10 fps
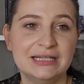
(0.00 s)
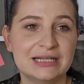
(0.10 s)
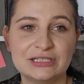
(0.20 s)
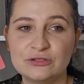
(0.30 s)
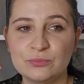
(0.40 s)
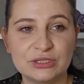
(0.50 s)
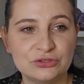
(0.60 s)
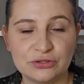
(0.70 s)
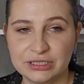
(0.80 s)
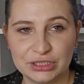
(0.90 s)
Something
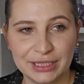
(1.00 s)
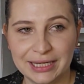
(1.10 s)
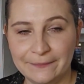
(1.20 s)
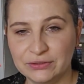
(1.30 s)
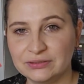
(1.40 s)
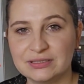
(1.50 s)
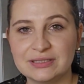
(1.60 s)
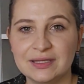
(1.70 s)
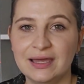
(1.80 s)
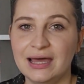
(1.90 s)
tragic happens,
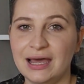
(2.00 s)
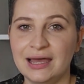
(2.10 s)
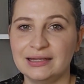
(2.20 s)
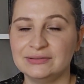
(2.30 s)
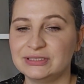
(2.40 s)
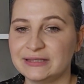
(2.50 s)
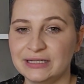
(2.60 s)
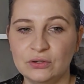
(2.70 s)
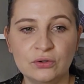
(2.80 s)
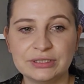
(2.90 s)
and then
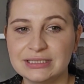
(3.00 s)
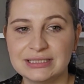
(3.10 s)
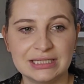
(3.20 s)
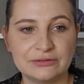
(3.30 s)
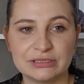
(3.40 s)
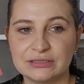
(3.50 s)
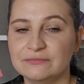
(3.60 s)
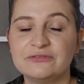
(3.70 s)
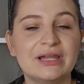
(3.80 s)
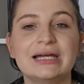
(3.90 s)
all these secrets come
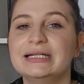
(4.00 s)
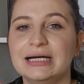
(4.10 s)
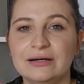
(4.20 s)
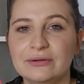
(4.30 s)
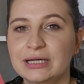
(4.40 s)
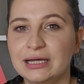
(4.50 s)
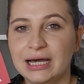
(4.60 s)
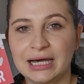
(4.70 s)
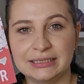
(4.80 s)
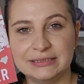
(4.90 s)
flying out,
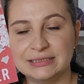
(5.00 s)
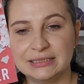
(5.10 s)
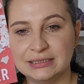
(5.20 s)
and